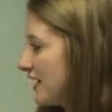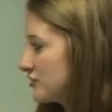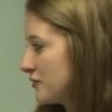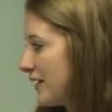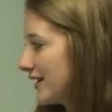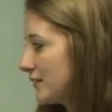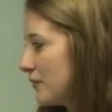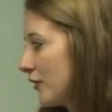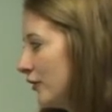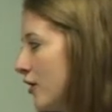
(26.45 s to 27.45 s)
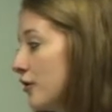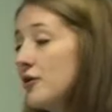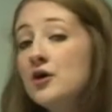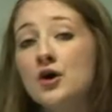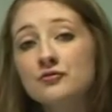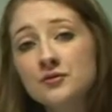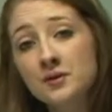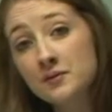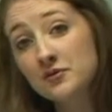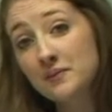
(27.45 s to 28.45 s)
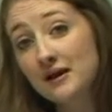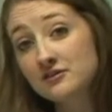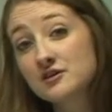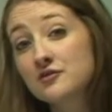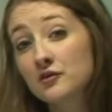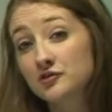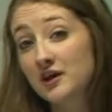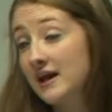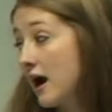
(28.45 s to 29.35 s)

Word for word: and dramatic monologue from the perspective of J.